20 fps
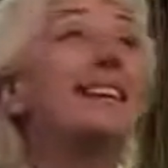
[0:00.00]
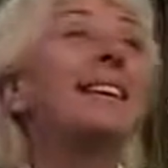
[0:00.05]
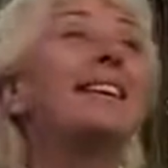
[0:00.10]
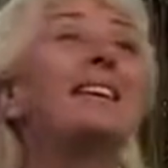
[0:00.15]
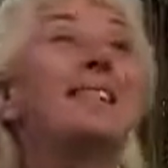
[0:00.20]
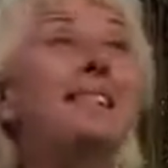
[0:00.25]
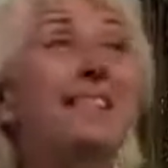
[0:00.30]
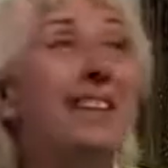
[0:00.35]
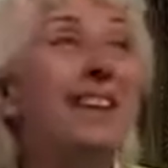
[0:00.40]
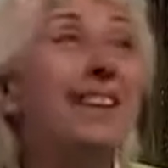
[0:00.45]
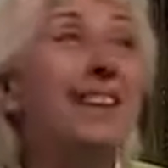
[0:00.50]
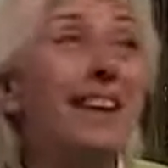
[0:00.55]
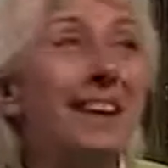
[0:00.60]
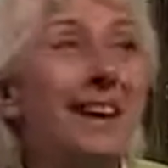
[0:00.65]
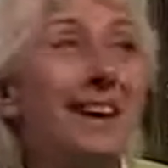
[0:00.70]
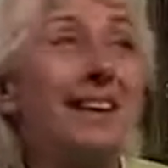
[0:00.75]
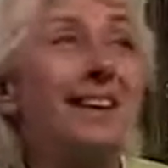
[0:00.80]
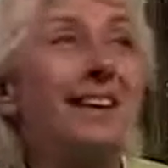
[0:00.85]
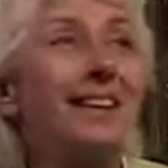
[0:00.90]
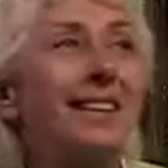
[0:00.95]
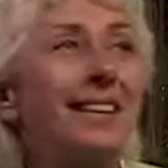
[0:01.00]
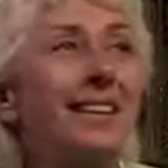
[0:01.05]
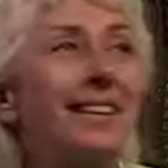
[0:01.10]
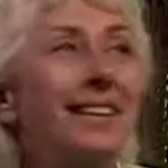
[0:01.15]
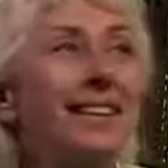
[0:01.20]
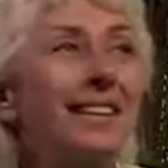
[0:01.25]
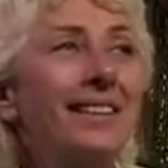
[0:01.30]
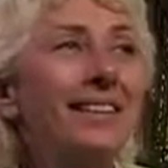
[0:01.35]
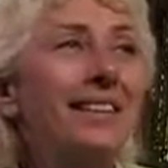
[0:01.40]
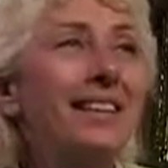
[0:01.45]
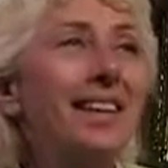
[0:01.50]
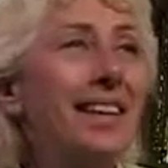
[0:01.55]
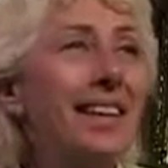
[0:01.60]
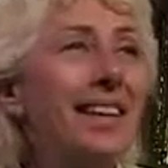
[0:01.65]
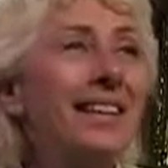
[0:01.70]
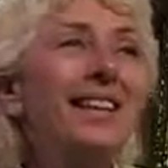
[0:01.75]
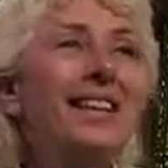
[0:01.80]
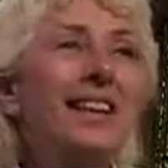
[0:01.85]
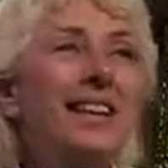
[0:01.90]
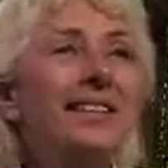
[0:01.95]
to go talk.
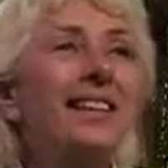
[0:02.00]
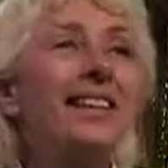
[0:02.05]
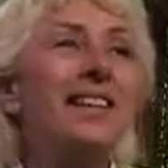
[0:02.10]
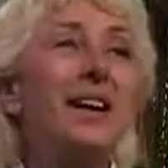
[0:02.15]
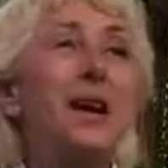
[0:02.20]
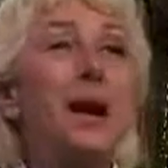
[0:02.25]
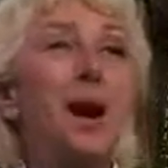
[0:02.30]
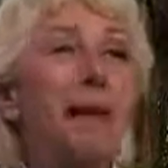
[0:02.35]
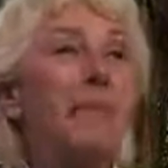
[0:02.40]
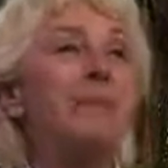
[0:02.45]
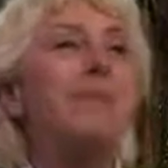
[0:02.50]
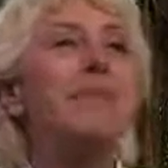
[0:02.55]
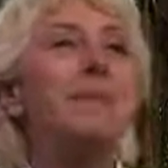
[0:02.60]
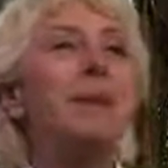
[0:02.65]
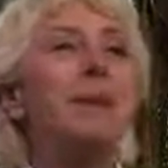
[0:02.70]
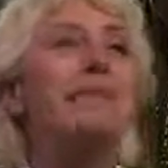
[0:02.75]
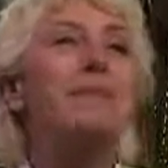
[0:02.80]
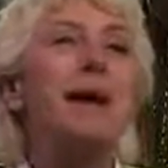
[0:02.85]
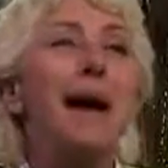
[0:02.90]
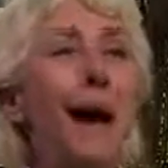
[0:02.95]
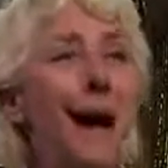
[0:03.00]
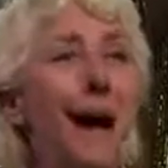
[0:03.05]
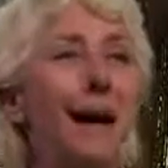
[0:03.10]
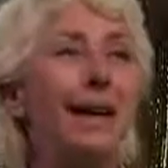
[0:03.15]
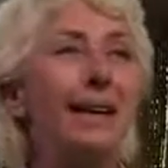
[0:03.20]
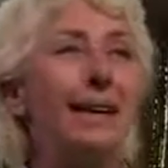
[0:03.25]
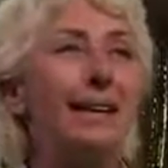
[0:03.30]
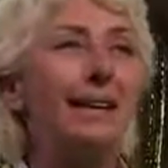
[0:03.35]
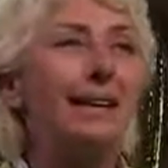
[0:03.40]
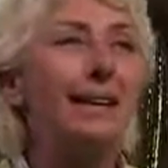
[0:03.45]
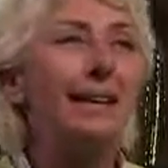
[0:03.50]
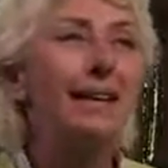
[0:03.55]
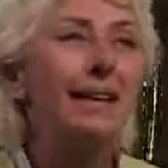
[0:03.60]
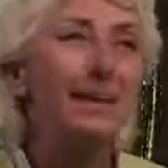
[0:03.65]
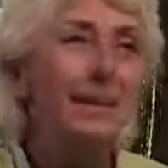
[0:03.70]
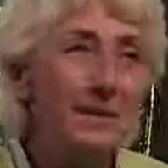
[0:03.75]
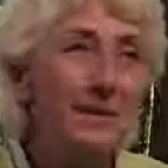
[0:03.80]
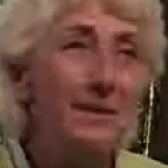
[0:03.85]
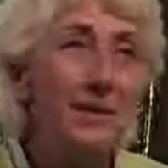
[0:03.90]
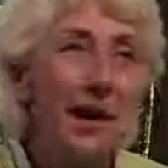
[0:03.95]
Get off my back,
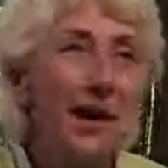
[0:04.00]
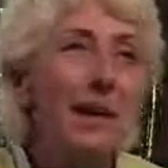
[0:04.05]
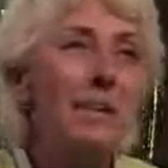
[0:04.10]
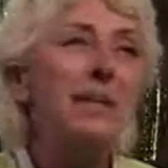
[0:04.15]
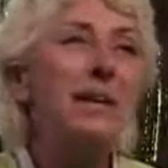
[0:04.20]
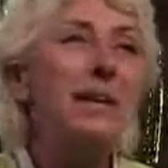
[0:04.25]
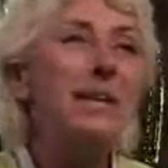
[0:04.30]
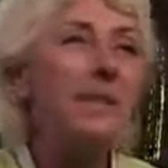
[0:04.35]
right?